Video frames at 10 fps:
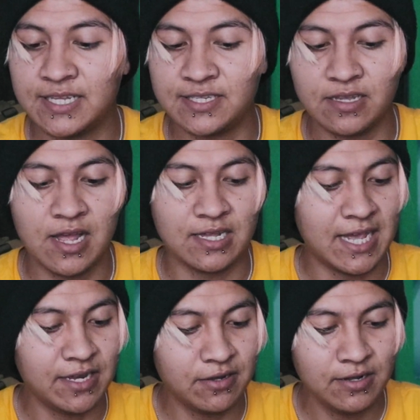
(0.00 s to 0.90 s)
It's a lot
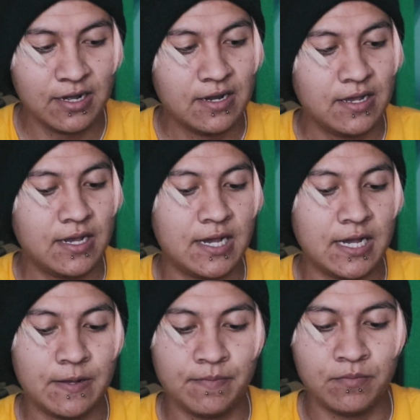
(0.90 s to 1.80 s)
lighter,
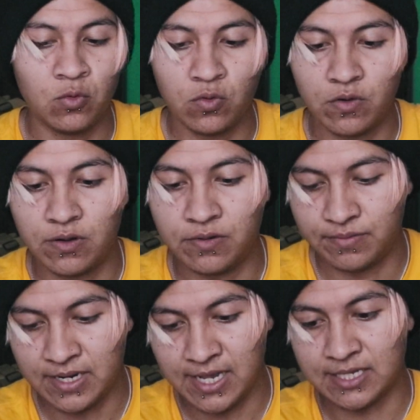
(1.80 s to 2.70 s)

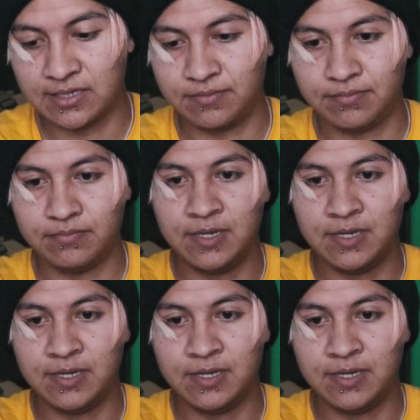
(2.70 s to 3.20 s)
more, I guess,